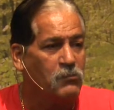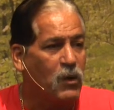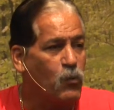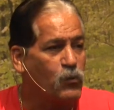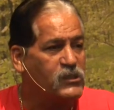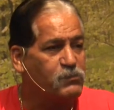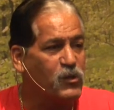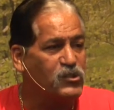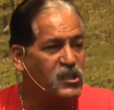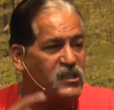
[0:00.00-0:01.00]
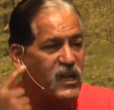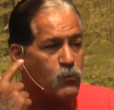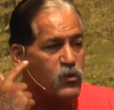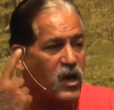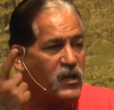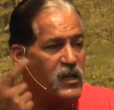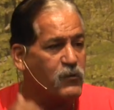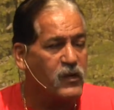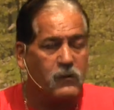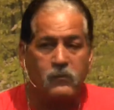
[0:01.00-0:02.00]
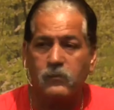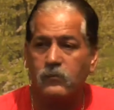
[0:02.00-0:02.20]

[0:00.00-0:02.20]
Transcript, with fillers: But when we're spiritually dead, we're not hearing it.